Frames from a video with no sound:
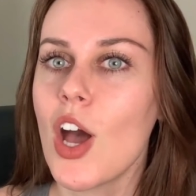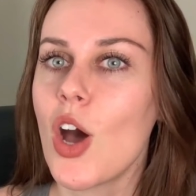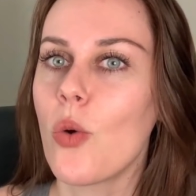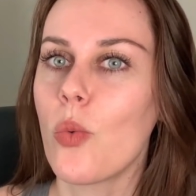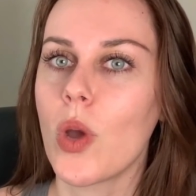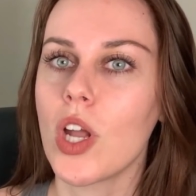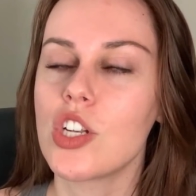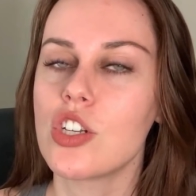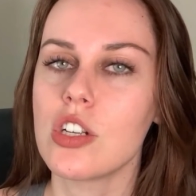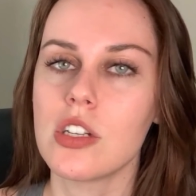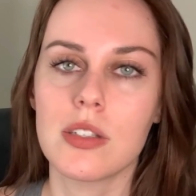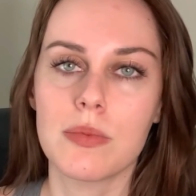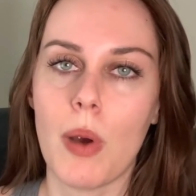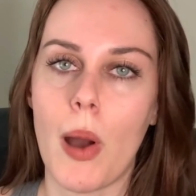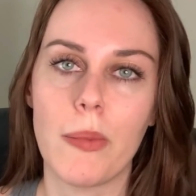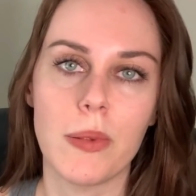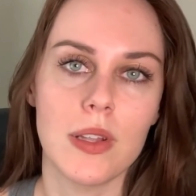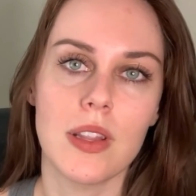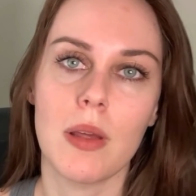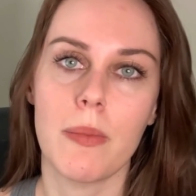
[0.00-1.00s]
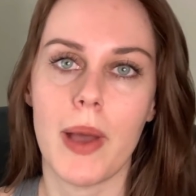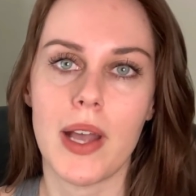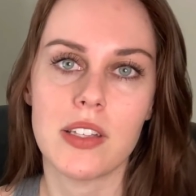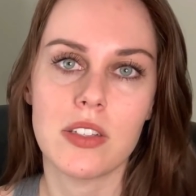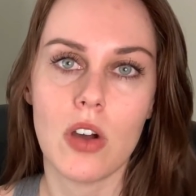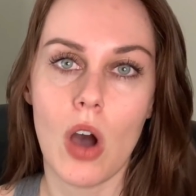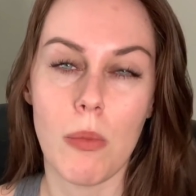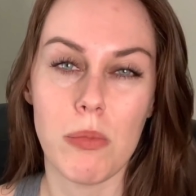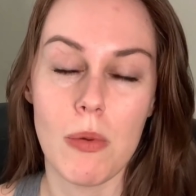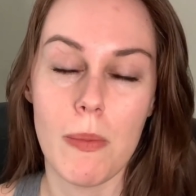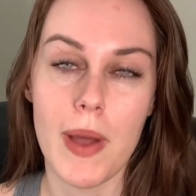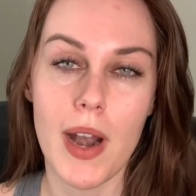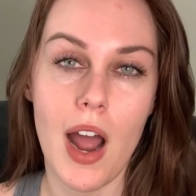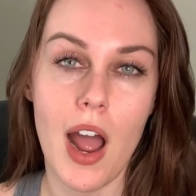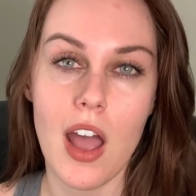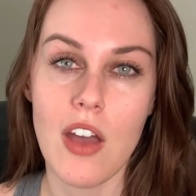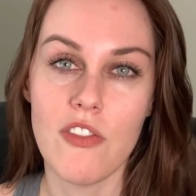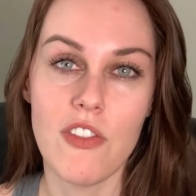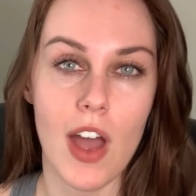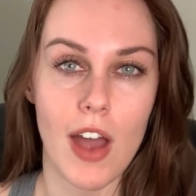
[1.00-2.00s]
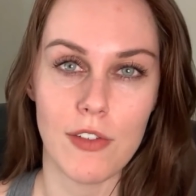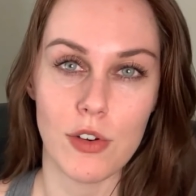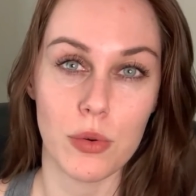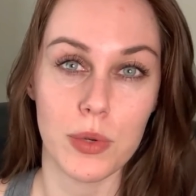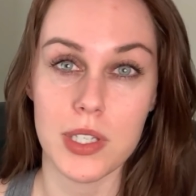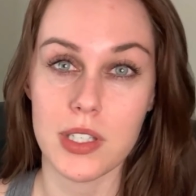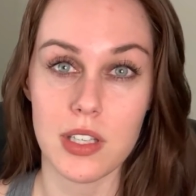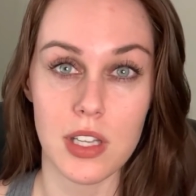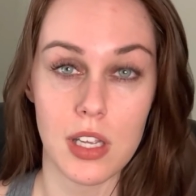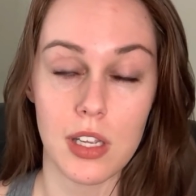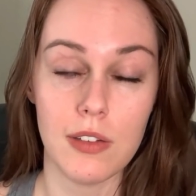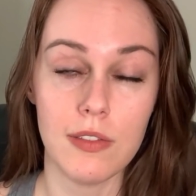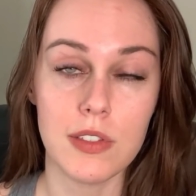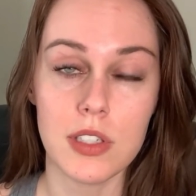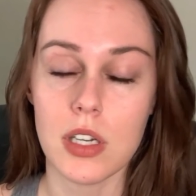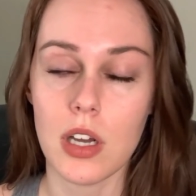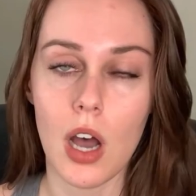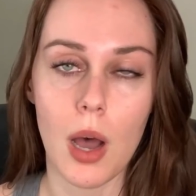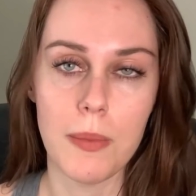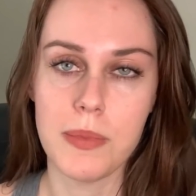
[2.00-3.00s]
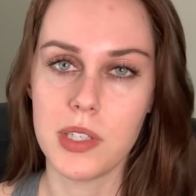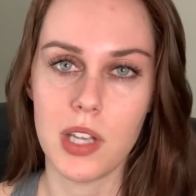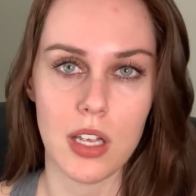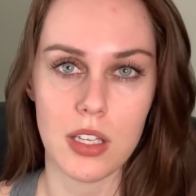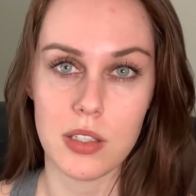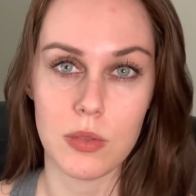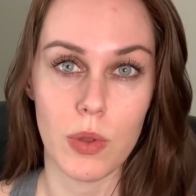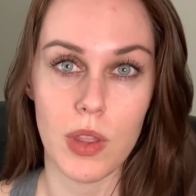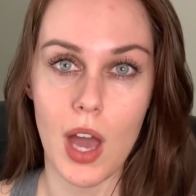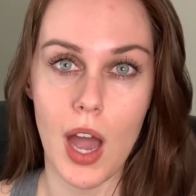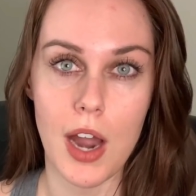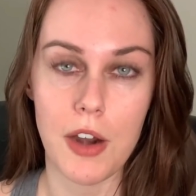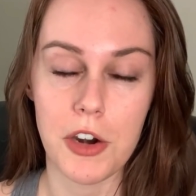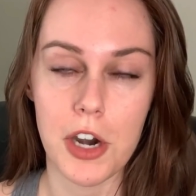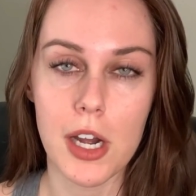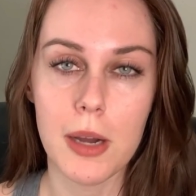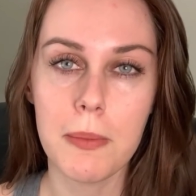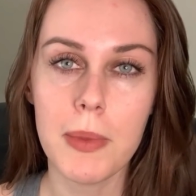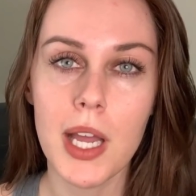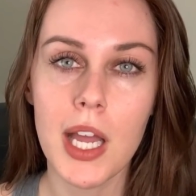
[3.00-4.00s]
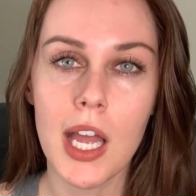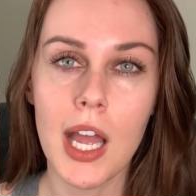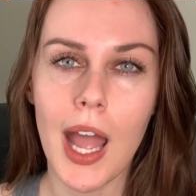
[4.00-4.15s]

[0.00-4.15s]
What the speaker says: which is probably the best compliment I have ever received. Obsessed with HIIFYM.